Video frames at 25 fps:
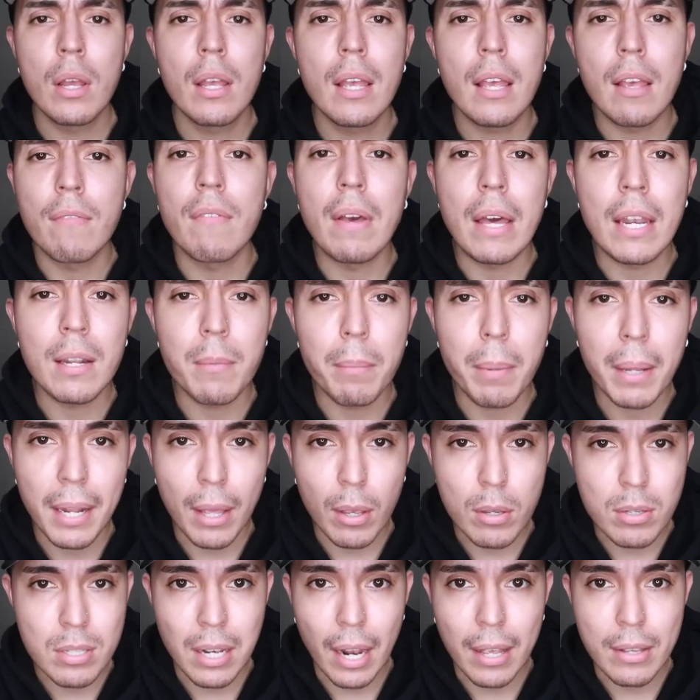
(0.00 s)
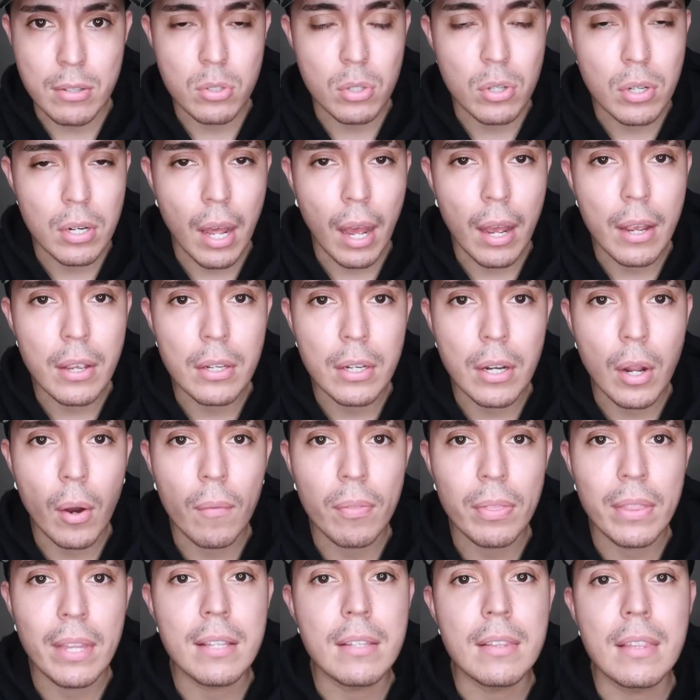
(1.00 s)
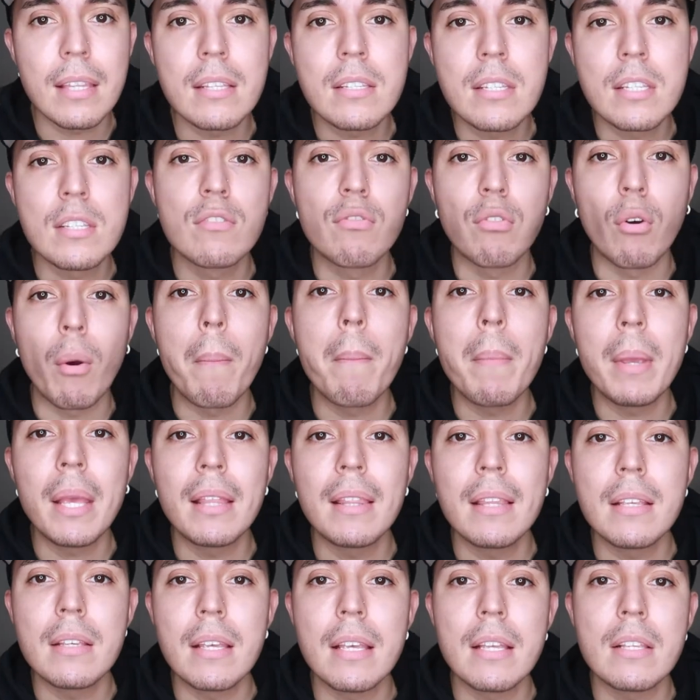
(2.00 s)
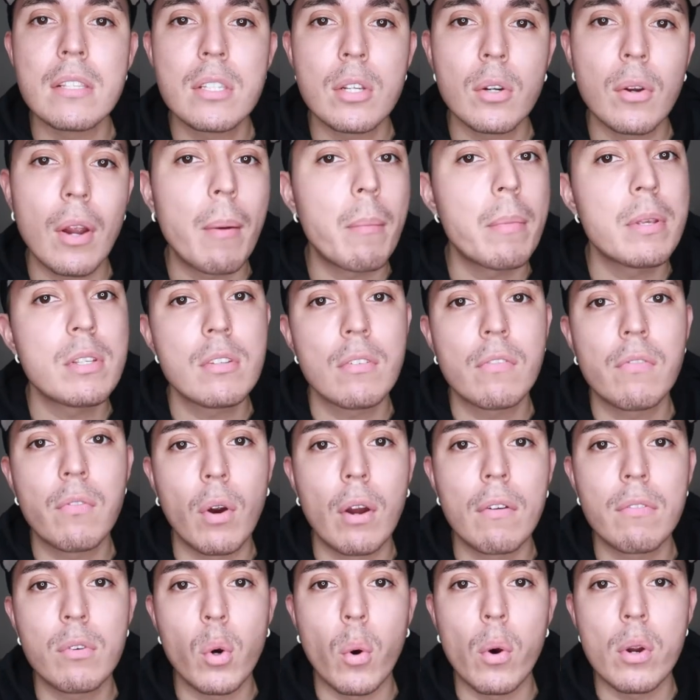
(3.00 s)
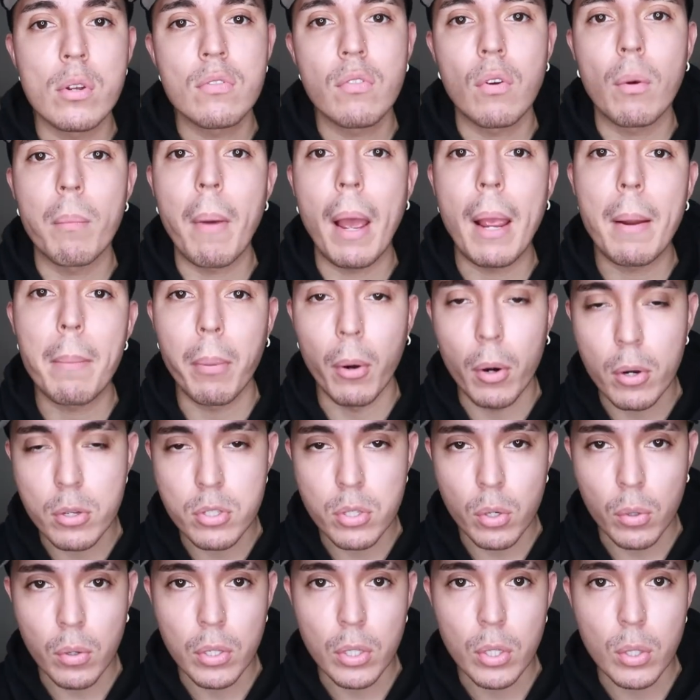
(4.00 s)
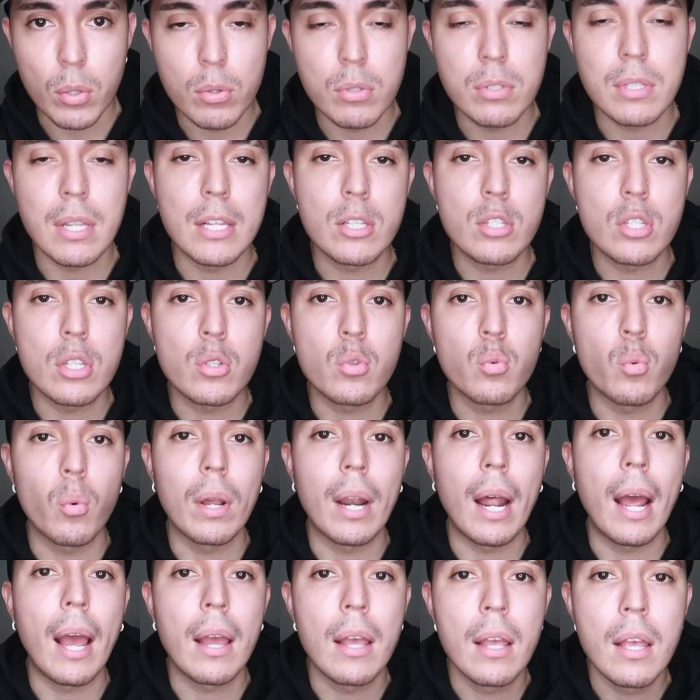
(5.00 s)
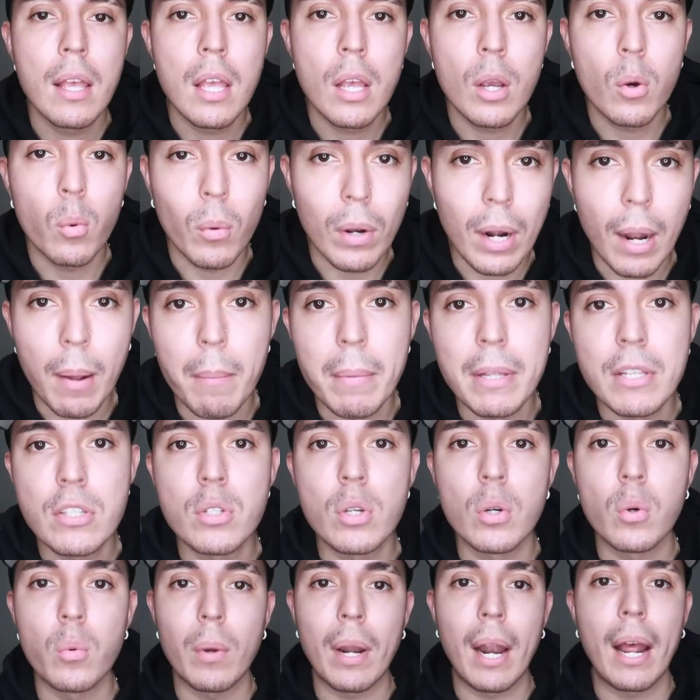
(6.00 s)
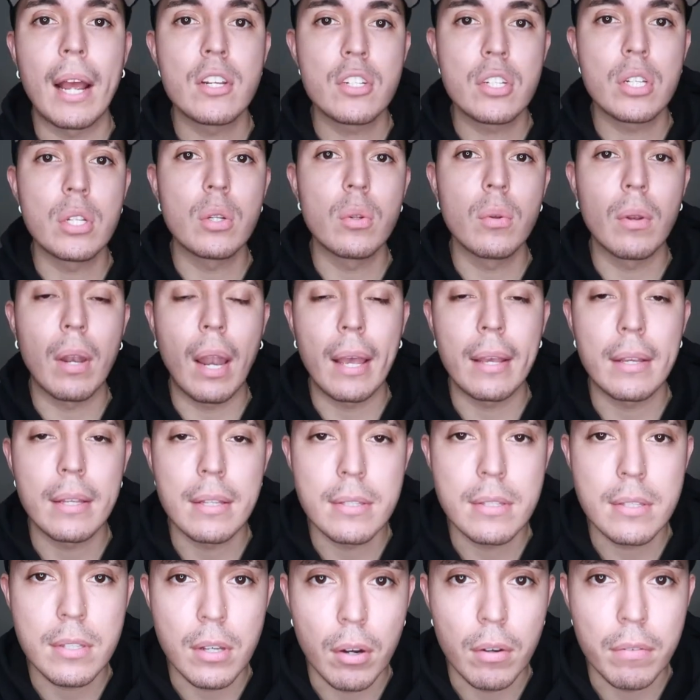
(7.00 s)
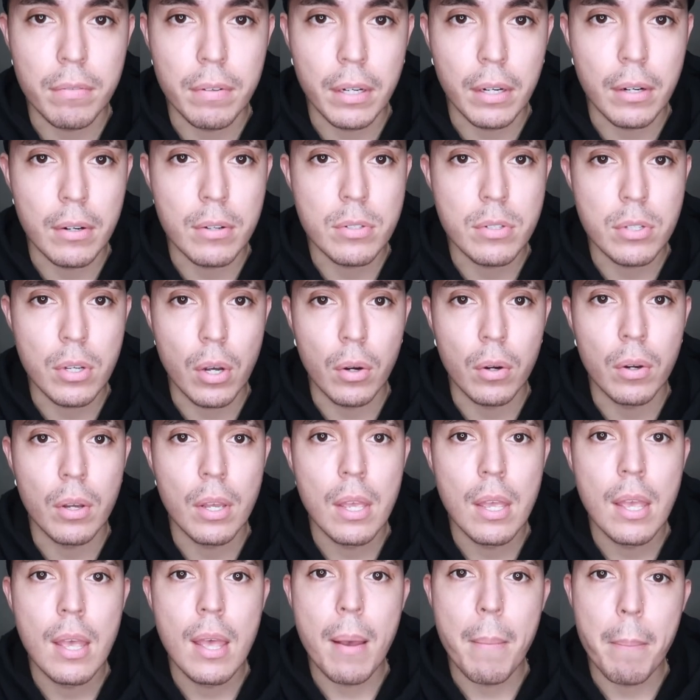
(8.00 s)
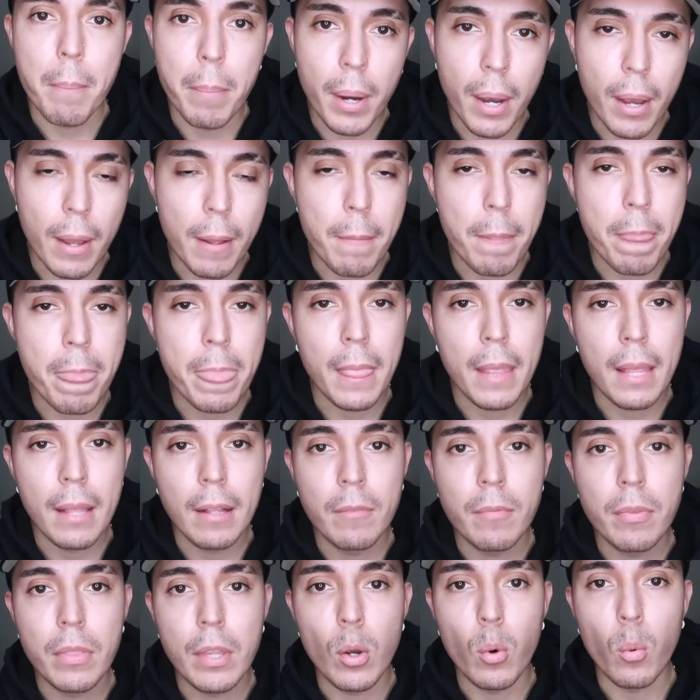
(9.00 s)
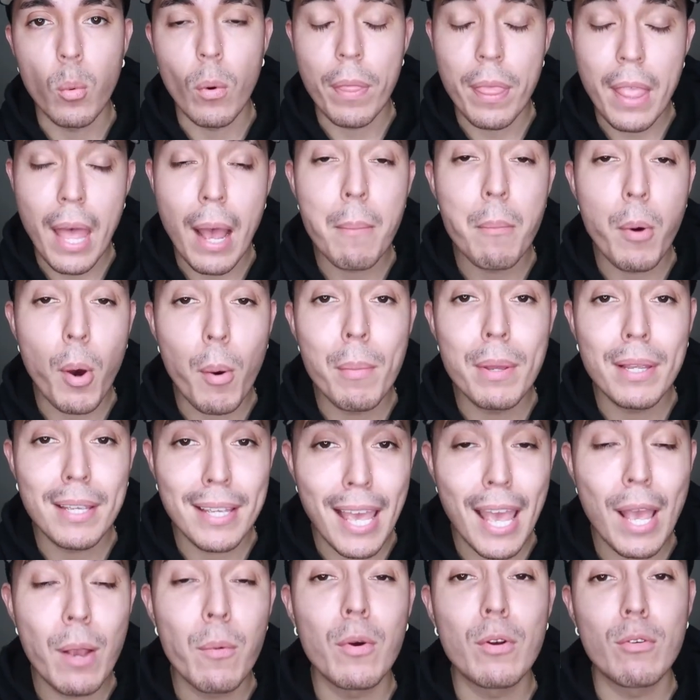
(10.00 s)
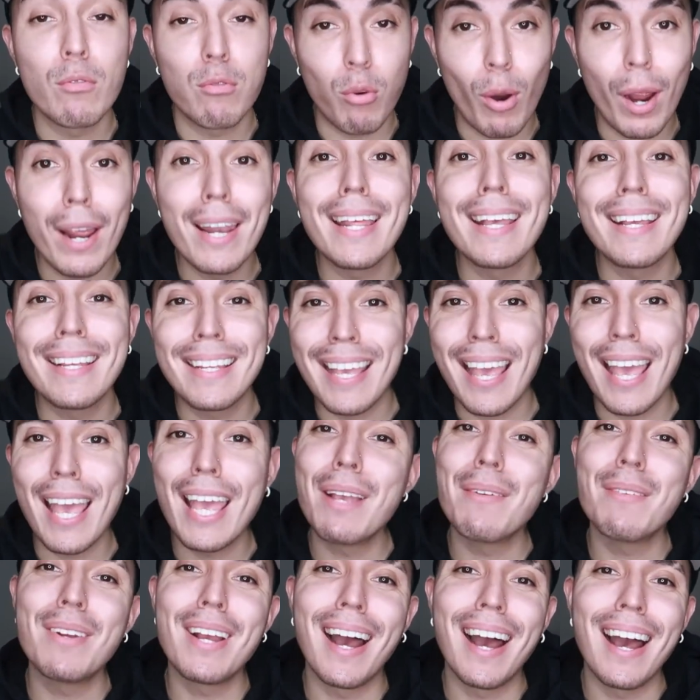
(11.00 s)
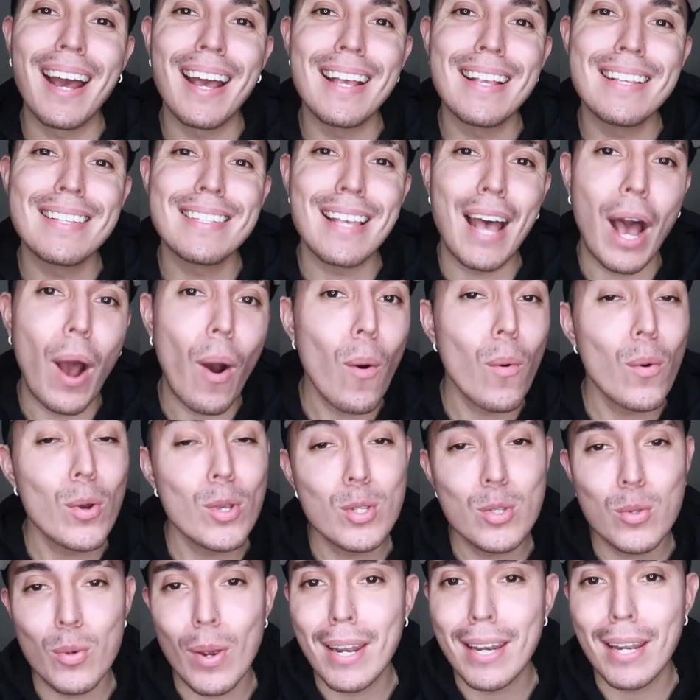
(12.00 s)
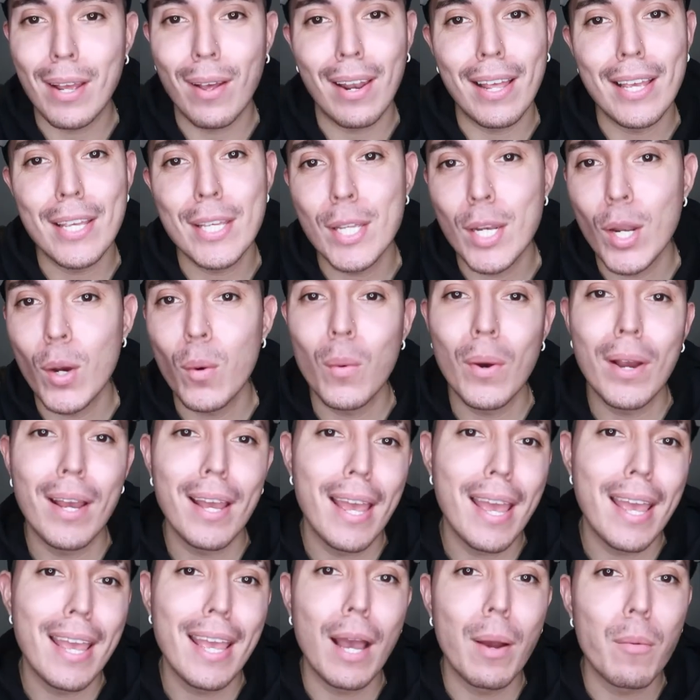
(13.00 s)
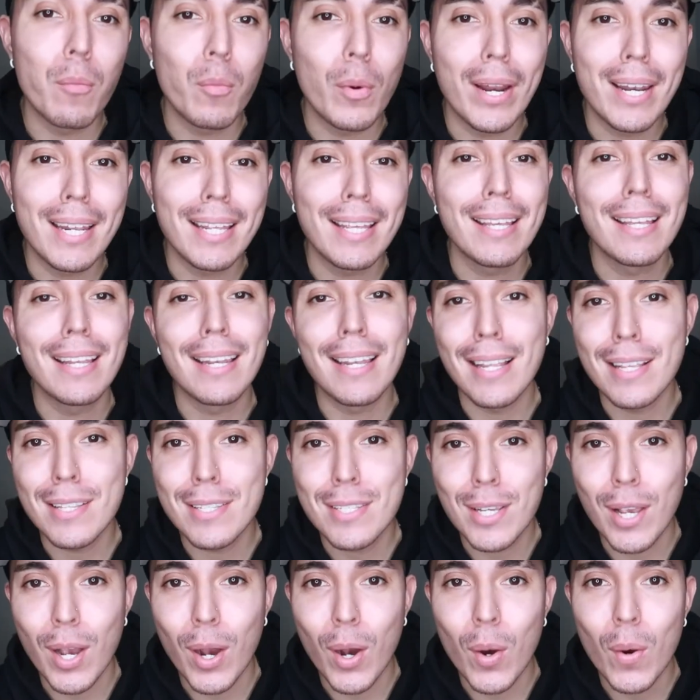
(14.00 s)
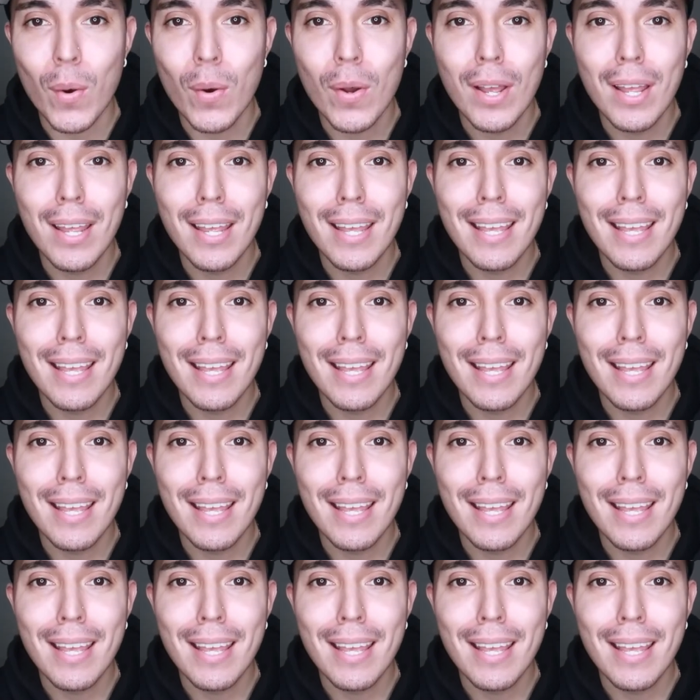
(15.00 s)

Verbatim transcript: if anybody else likes or not, you know, this is for me. The Instagram is, of course, for my personal use. This is what I, what I'm into and what I actually do like itself here. So, but when that moment came, when Friday came, guys, I was ready. I was like, you know what? Hey, I'm ready. Let's go.